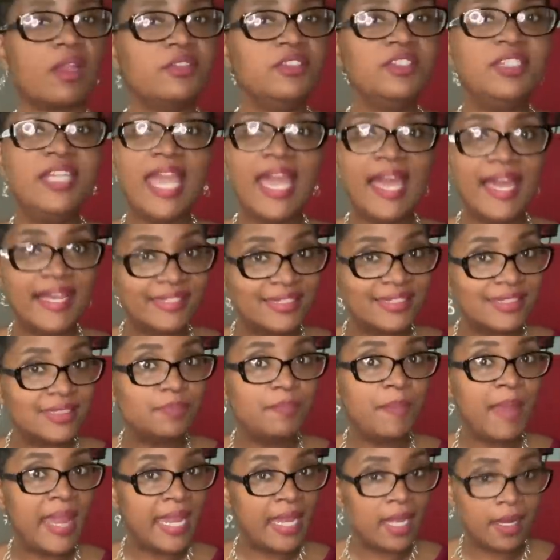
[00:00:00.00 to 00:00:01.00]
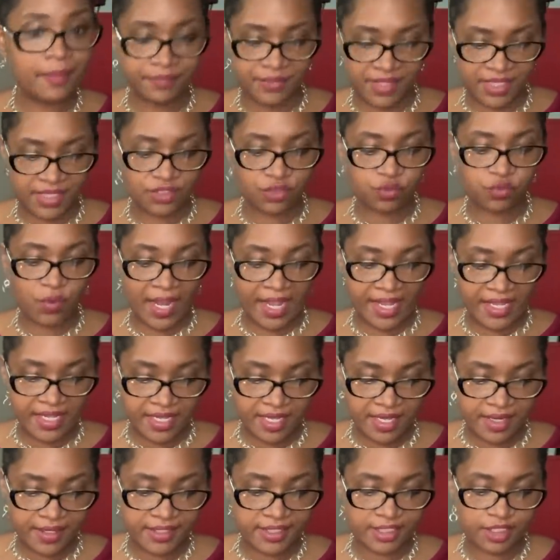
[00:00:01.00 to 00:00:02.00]
Yes, ma'am. This right
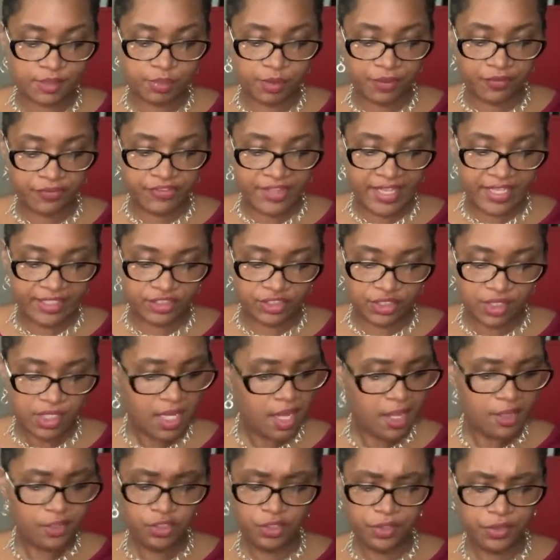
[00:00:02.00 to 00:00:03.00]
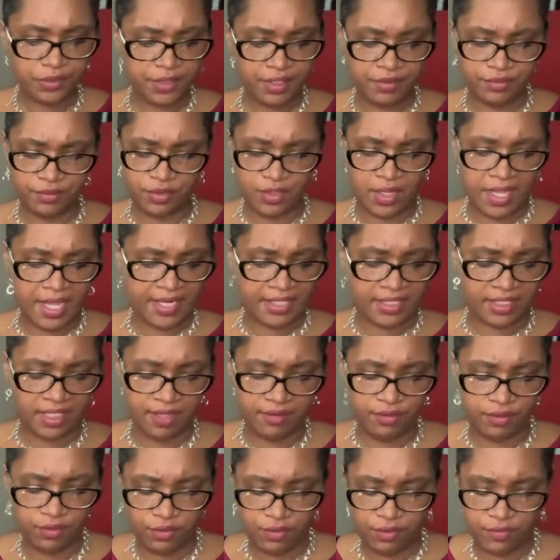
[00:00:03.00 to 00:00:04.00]
here is perfection. You don't even know how all to
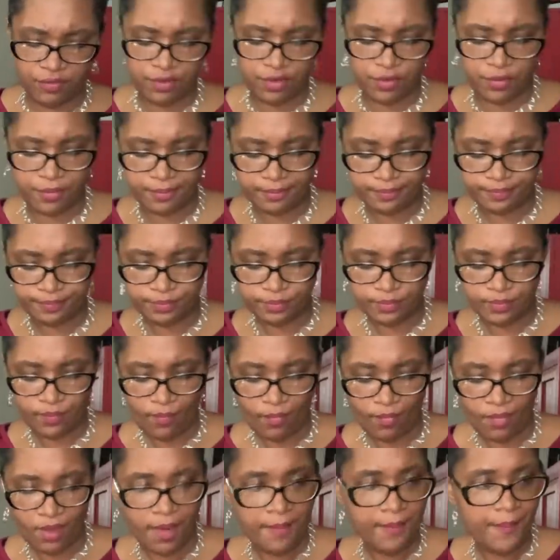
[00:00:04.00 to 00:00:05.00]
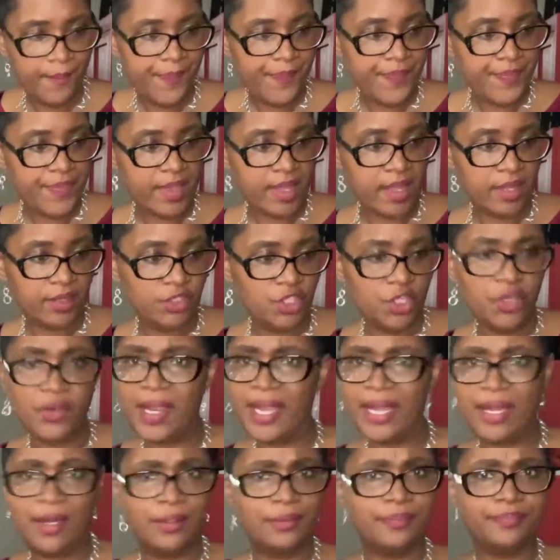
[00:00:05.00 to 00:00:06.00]
give a review. All the are you're
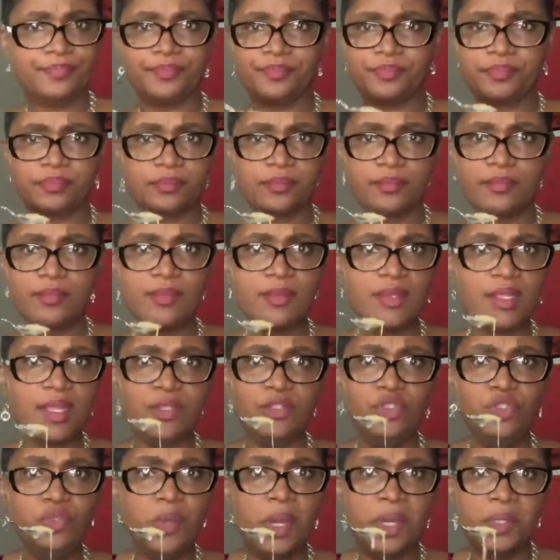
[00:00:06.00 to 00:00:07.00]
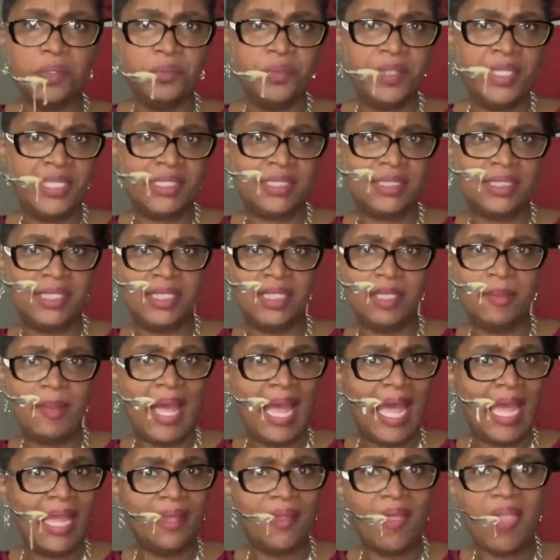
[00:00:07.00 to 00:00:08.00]
out. You are the weakest link. Goodbye.